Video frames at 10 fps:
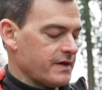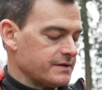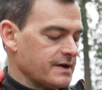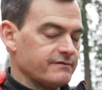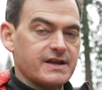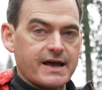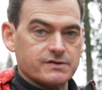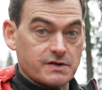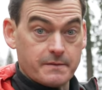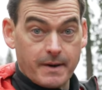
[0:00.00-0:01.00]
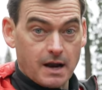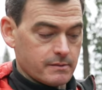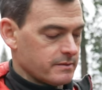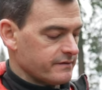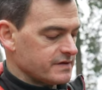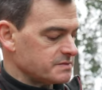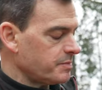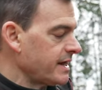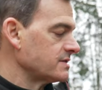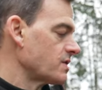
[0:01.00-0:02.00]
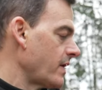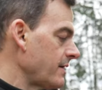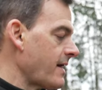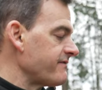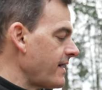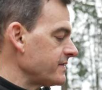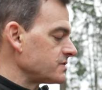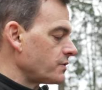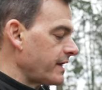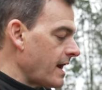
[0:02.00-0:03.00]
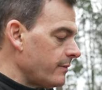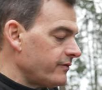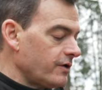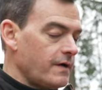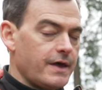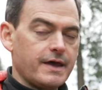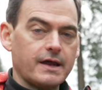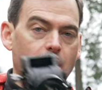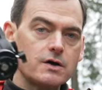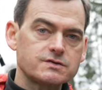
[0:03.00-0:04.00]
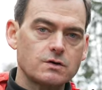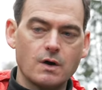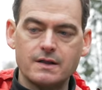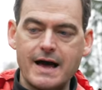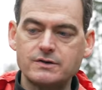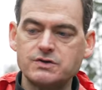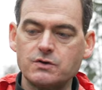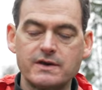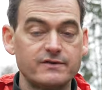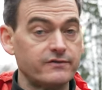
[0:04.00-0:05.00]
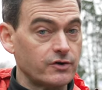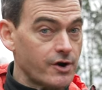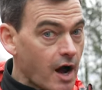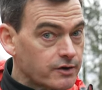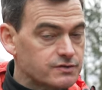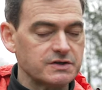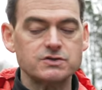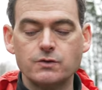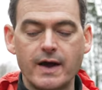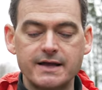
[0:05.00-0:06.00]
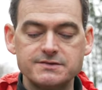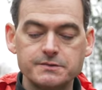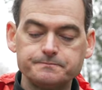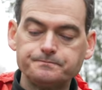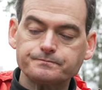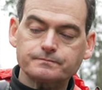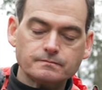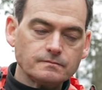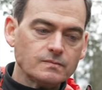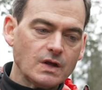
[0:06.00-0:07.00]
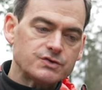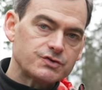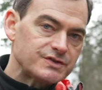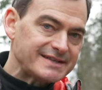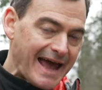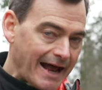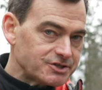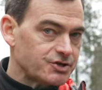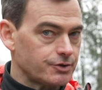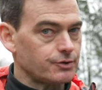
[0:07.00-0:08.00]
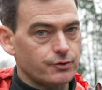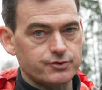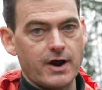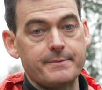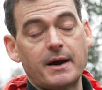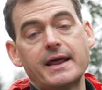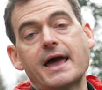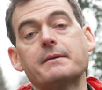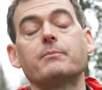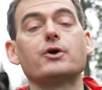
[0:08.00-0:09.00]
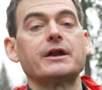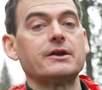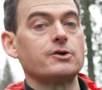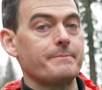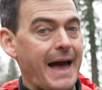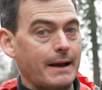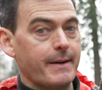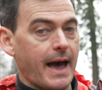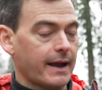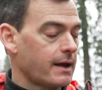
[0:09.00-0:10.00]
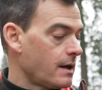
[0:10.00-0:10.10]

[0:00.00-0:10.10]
the dovetails on the bottom of this plate. So anyway, I find this really helpful. It also allows you, even if you're not using two heads, to detach your tripod head and put it in your backpack